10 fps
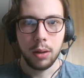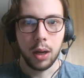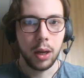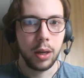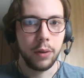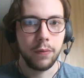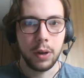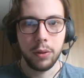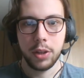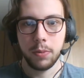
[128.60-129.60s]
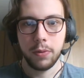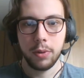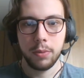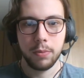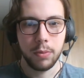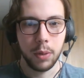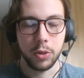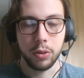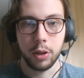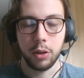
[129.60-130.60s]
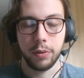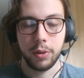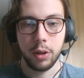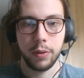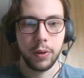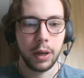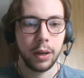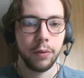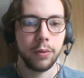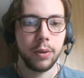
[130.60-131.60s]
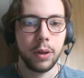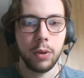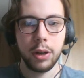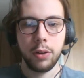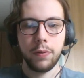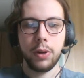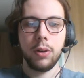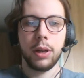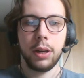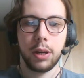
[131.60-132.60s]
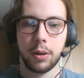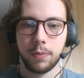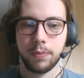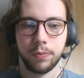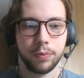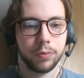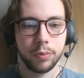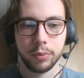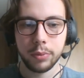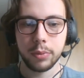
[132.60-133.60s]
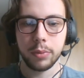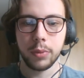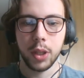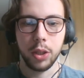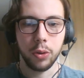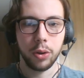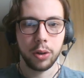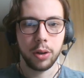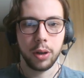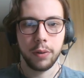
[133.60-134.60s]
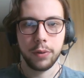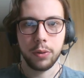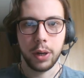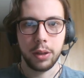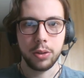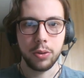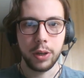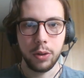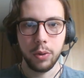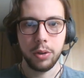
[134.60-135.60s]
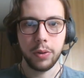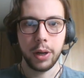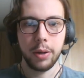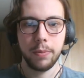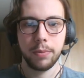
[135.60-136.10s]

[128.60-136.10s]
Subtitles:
I felt this before, I'm sure a lot of you have, where you feel like you're not good enough to write the story you want to write.